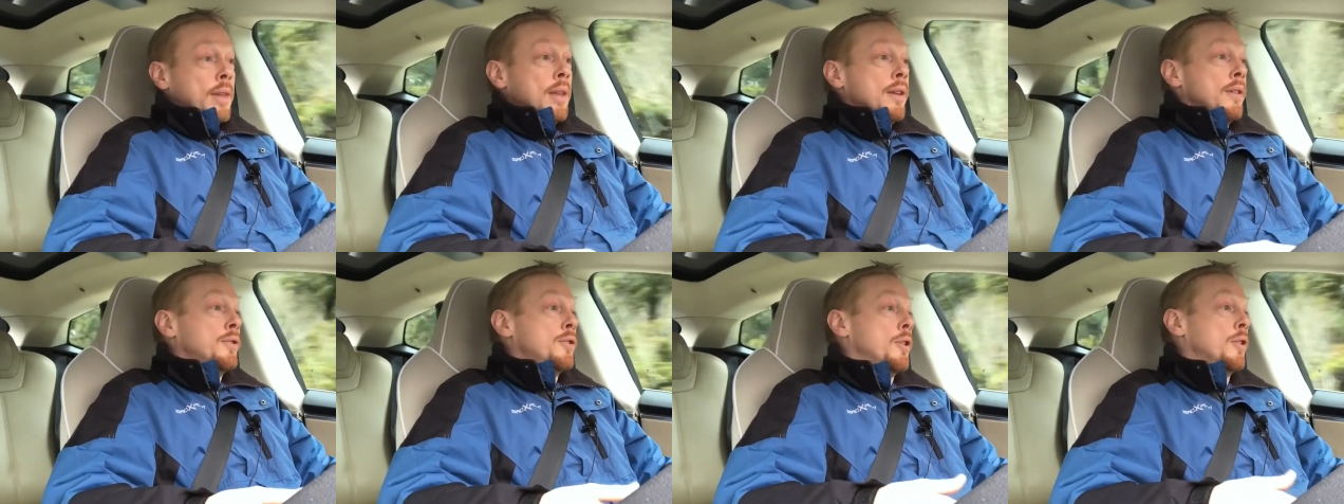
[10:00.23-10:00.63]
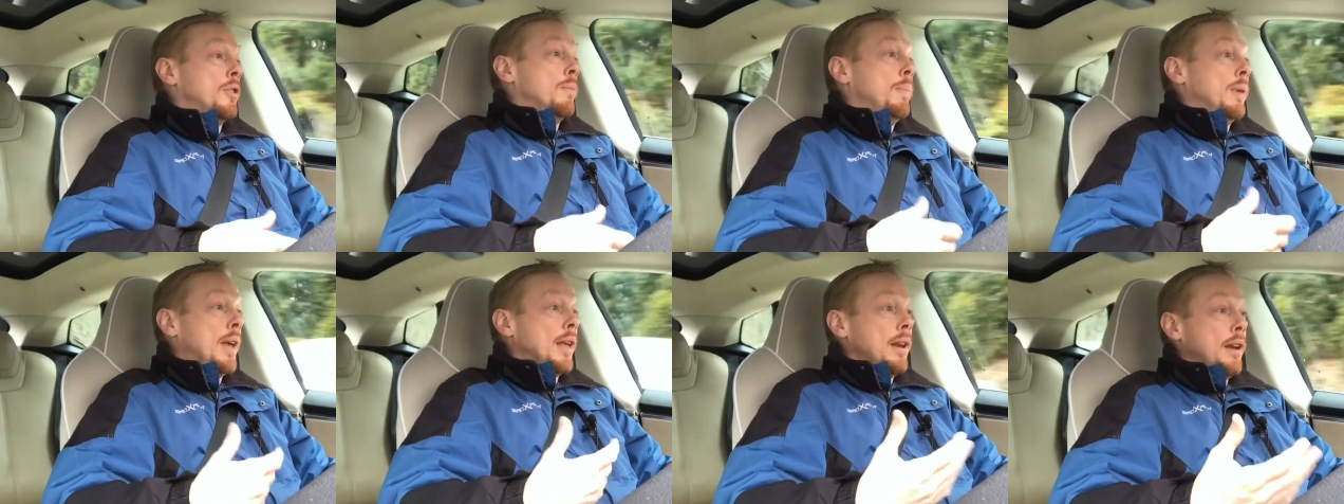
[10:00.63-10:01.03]
So at the
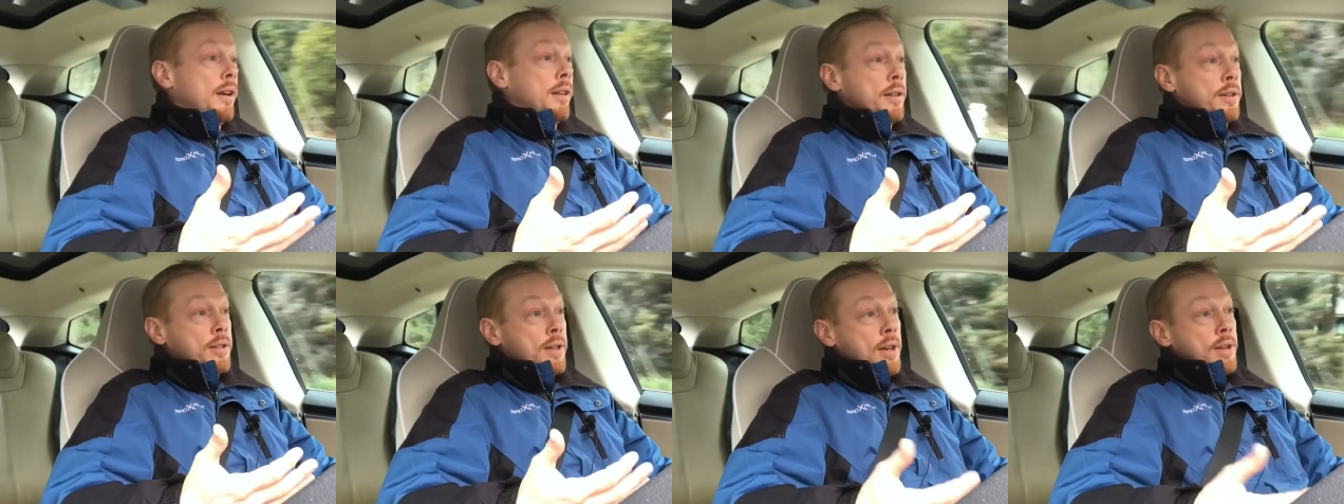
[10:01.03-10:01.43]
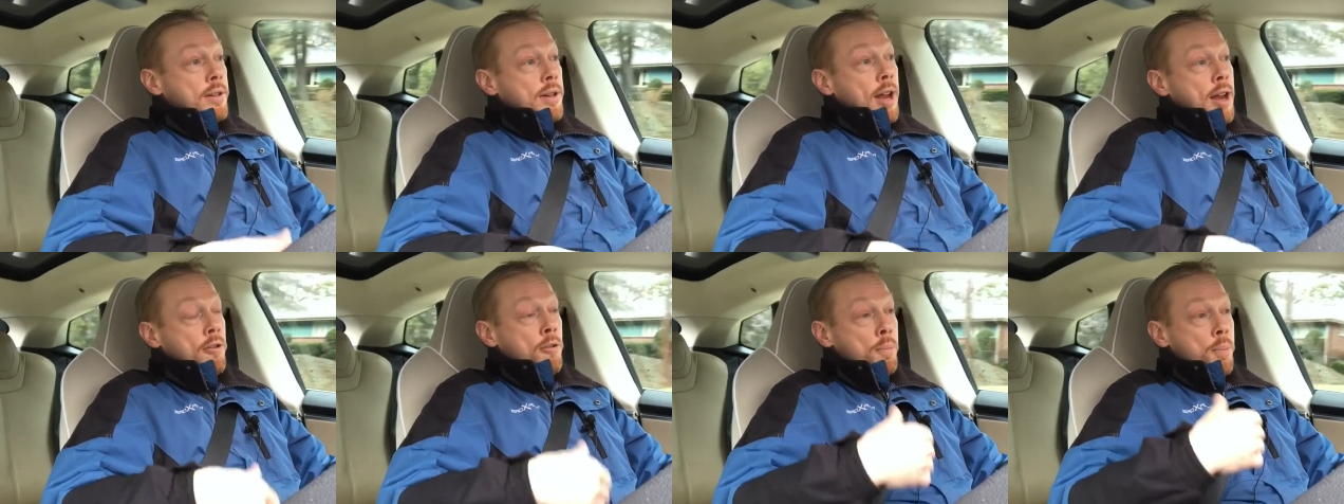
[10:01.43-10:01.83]
beginning of the
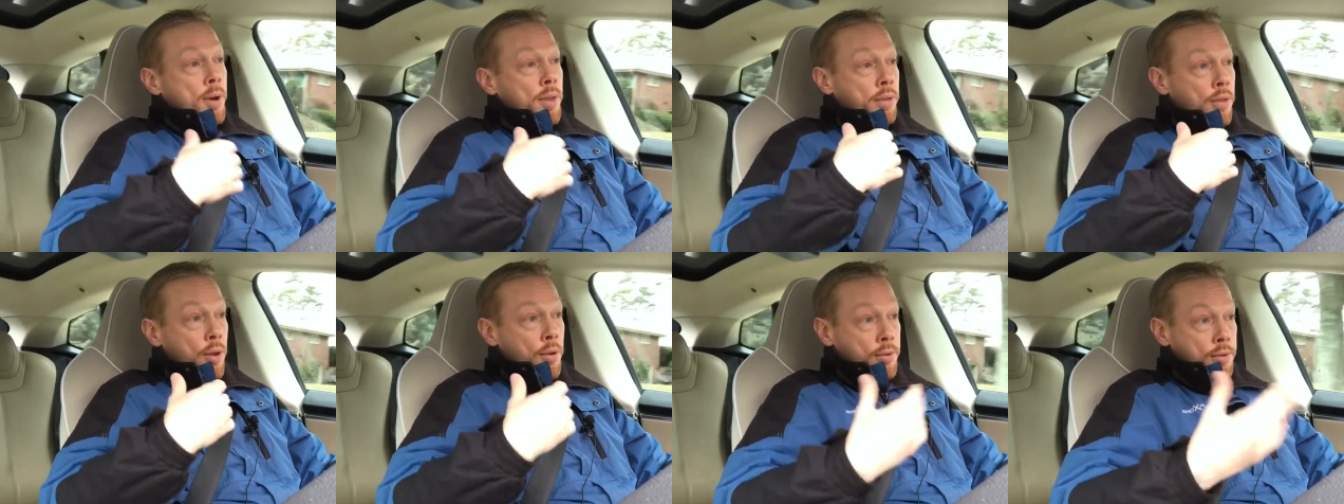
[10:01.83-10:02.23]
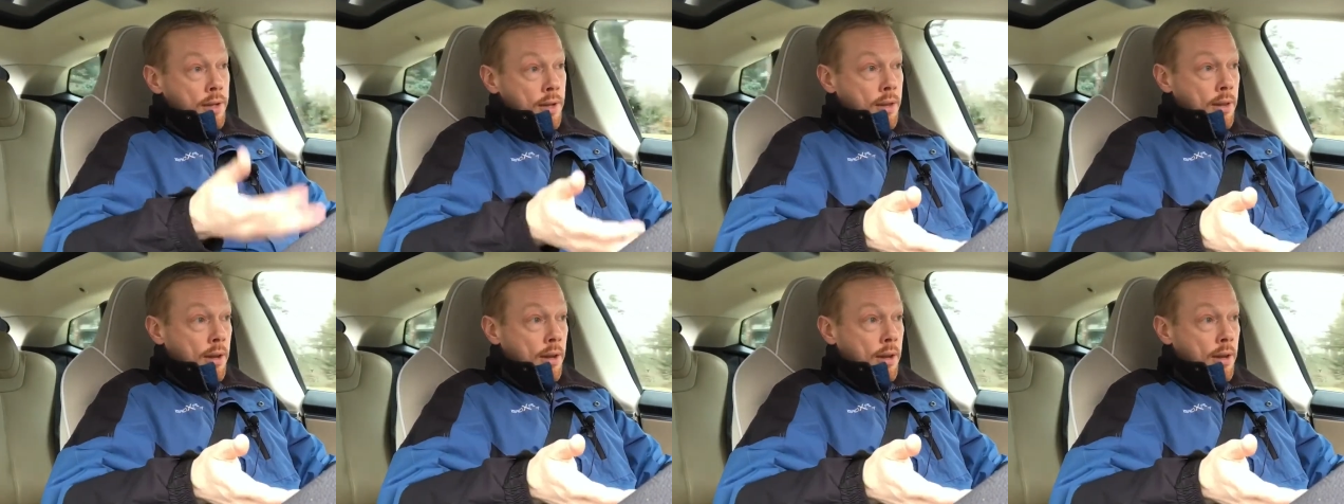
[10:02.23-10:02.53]
season, I will put those in